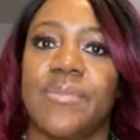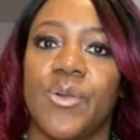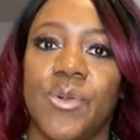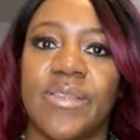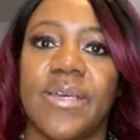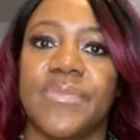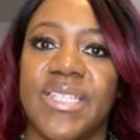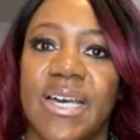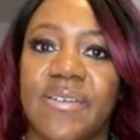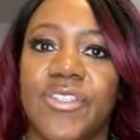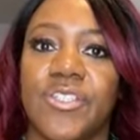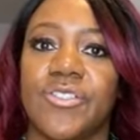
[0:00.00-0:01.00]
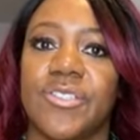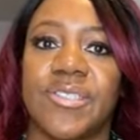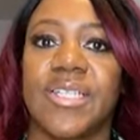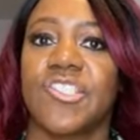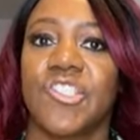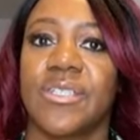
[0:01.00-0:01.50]
I want them to have a good
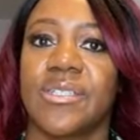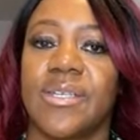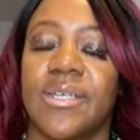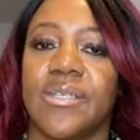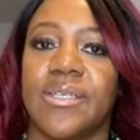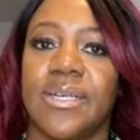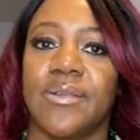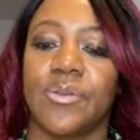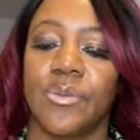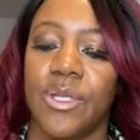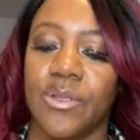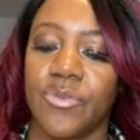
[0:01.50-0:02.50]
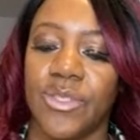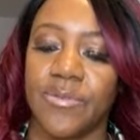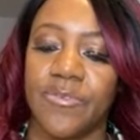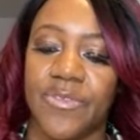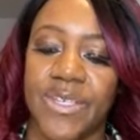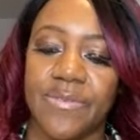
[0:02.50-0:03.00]
session. Now, the
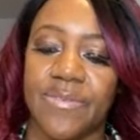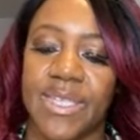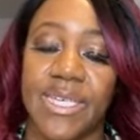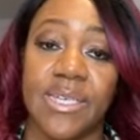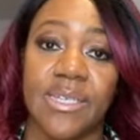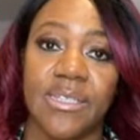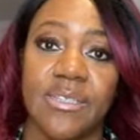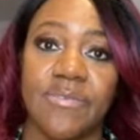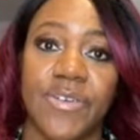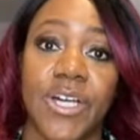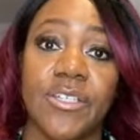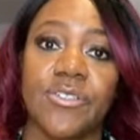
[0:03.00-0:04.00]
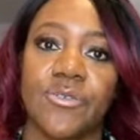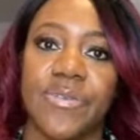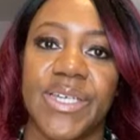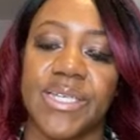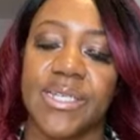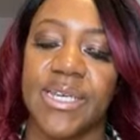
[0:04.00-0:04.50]
fifth thing and the final
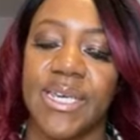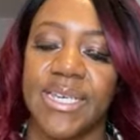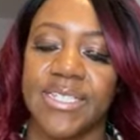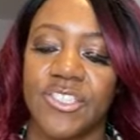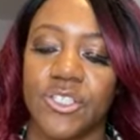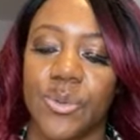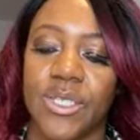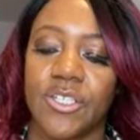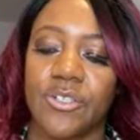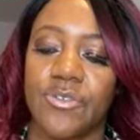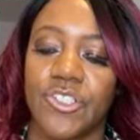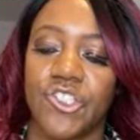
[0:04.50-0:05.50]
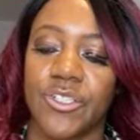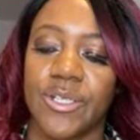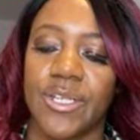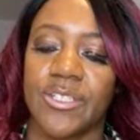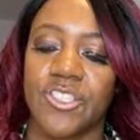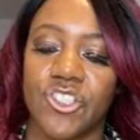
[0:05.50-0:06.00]
thing is to encourage your
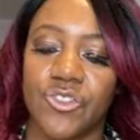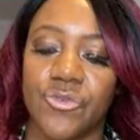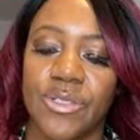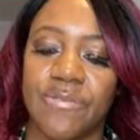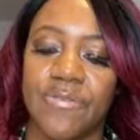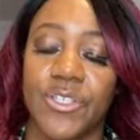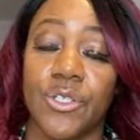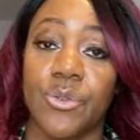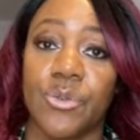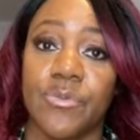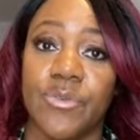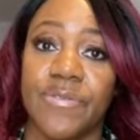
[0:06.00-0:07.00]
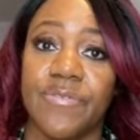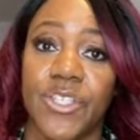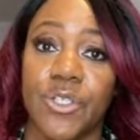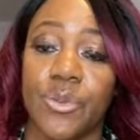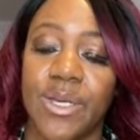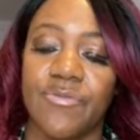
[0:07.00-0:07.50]
clients to review,
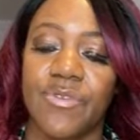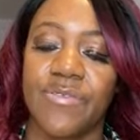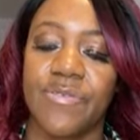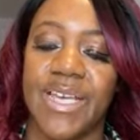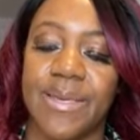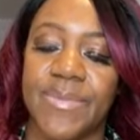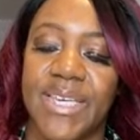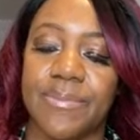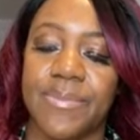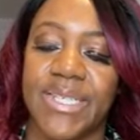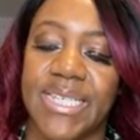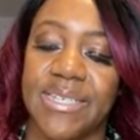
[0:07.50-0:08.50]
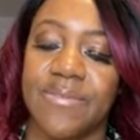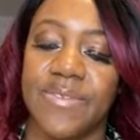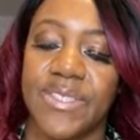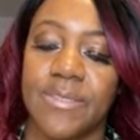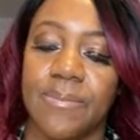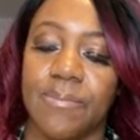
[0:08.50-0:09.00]
review and reframe their
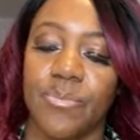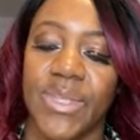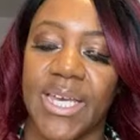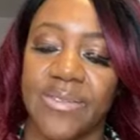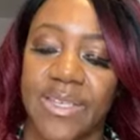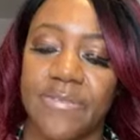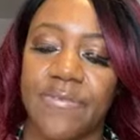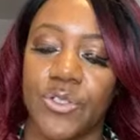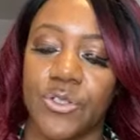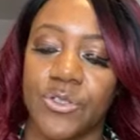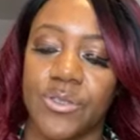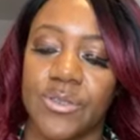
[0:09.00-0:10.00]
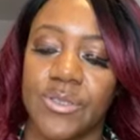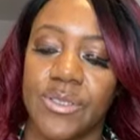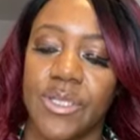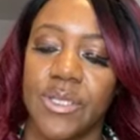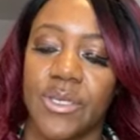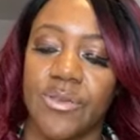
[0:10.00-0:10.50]
beliefs and their thoughts
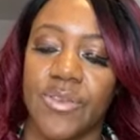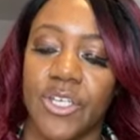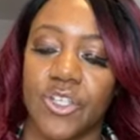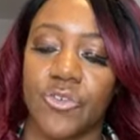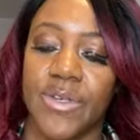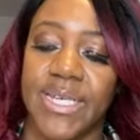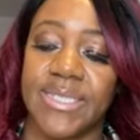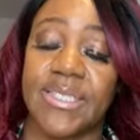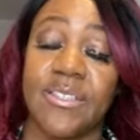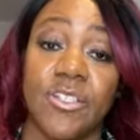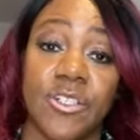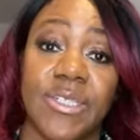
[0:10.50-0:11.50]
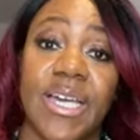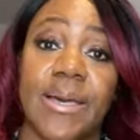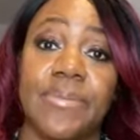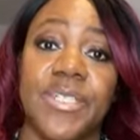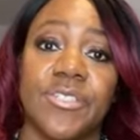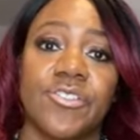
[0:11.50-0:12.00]
that are creating the
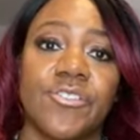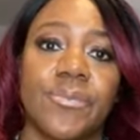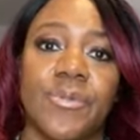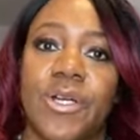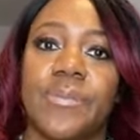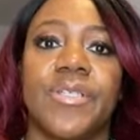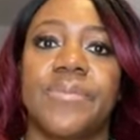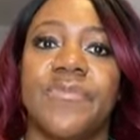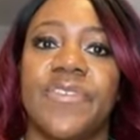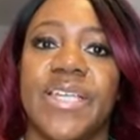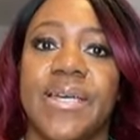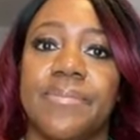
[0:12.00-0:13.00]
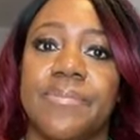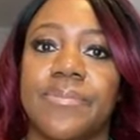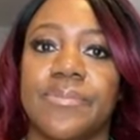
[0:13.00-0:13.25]
unhappiness or the problem for them.